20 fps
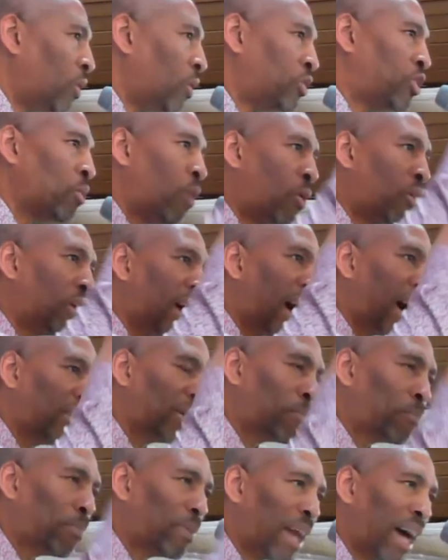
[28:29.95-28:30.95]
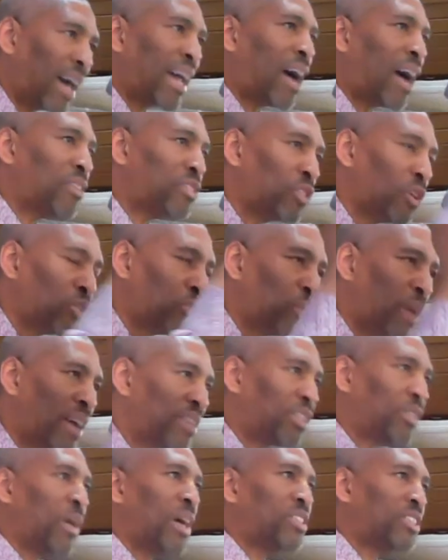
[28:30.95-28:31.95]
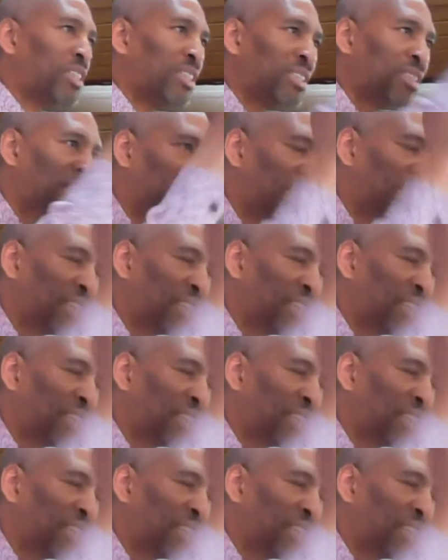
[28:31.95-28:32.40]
Don't you want God to blot out your transgressions?